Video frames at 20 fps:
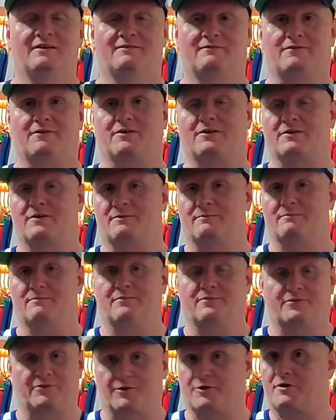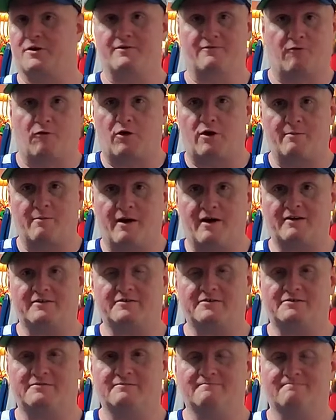for 30, 40
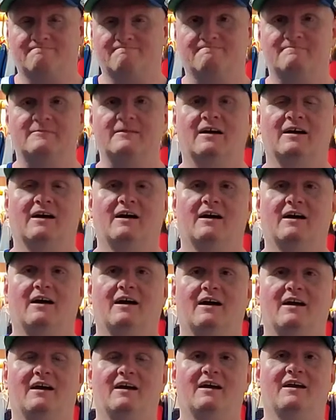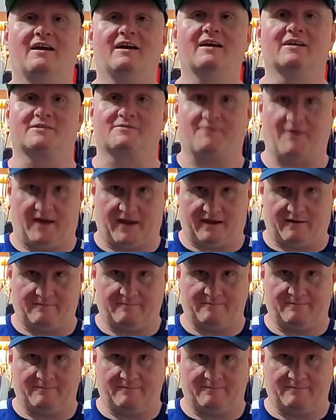bucks, it's fake.